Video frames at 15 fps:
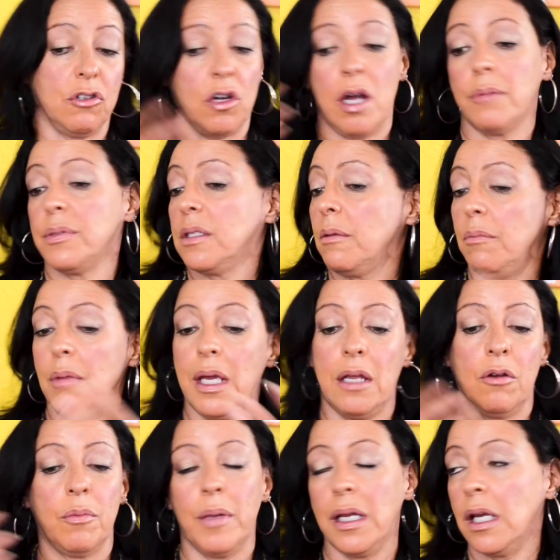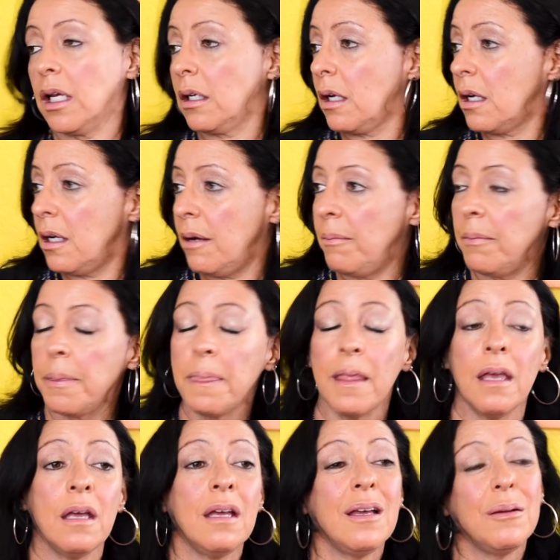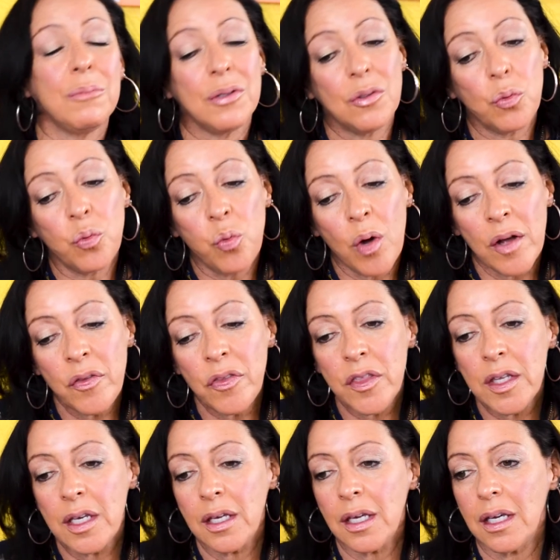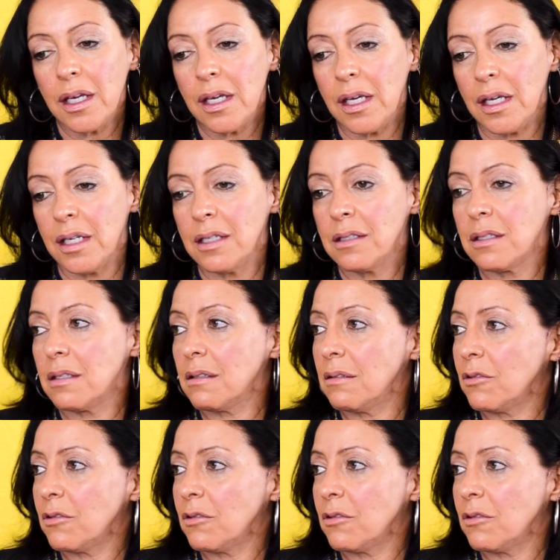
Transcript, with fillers: jobs that may or may not come. But the one thing is